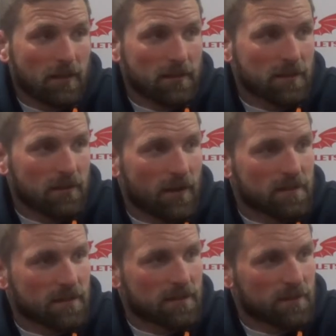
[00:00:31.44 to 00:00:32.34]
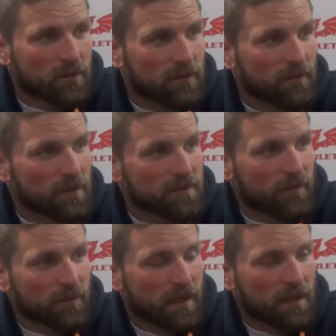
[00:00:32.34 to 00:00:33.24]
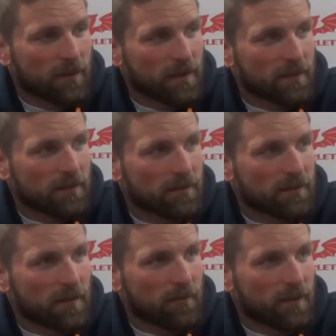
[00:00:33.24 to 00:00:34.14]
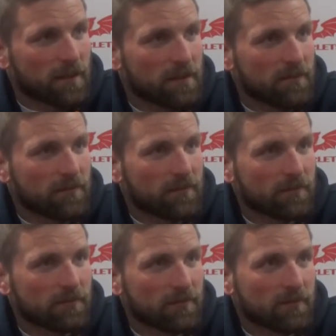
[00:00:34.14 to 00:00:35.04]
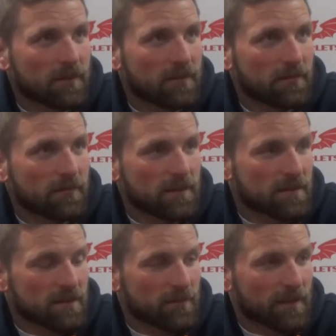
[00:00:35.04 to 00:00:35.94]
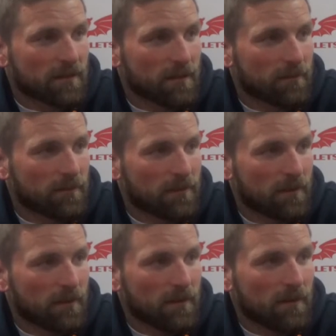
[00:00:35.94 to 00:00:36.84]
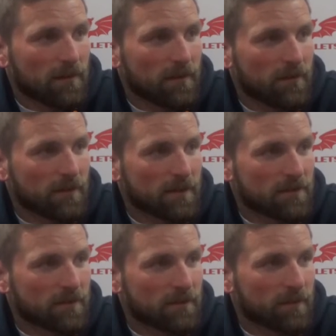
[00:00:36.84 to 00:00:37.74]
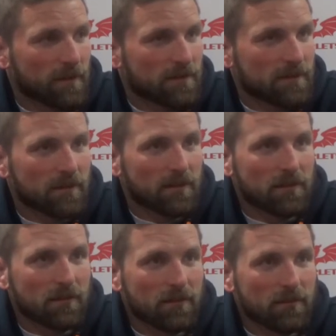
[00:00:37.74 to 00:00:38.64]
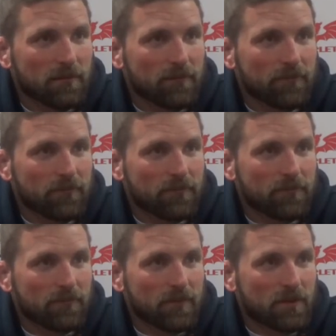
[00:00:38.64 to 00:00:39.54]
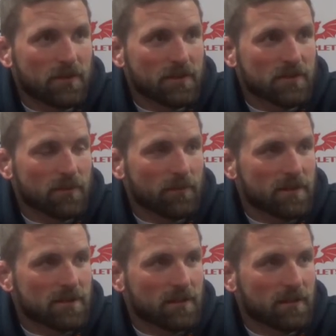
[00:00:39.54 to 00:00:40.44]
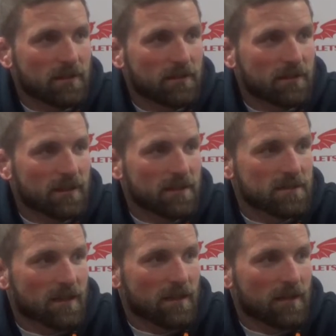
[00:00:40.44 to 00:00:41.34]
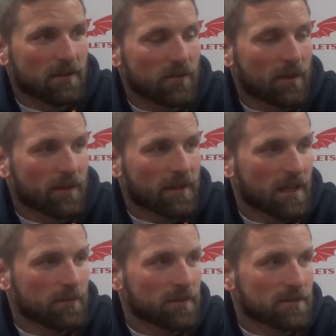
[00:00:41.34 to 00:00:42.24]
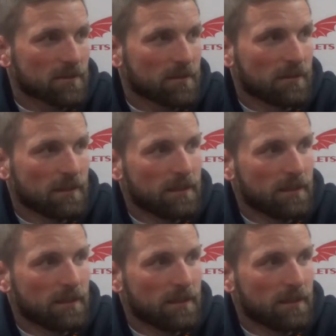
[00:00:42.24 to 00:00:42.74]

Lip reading: spoke to the boys before the game, and I believe that this is a big club. You know, the history of the place, the position of the place kind of dictates that, and I knew that when I came here. So